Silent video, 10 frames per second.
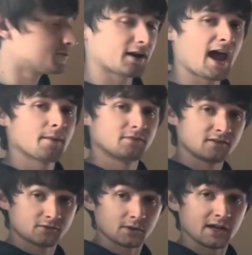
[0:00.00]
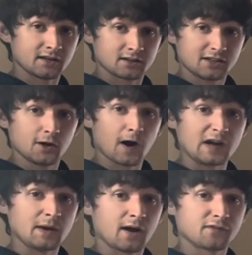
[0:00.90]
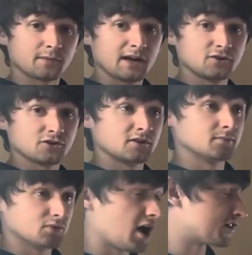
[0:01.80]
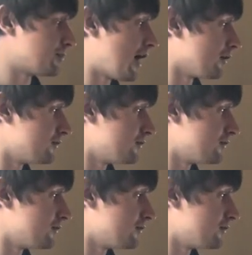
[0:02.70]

what happens when Chiari malformation blocks spinal